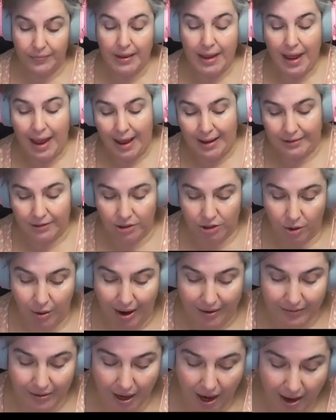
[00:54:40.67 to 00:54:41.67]
And so
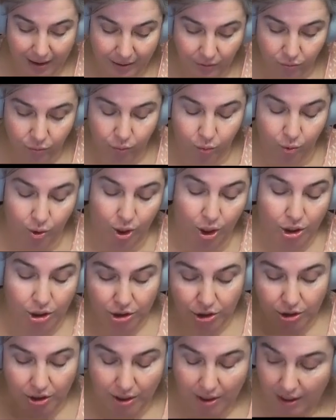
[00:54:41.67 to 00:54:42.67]
I've kind of
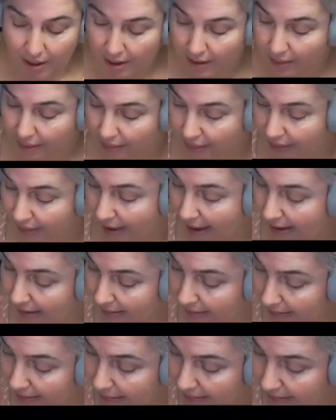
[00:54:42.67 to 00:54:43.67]
worked that
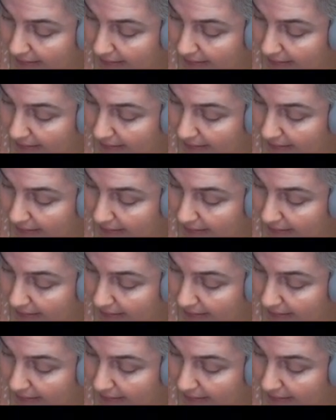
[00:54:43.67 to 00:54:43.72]
into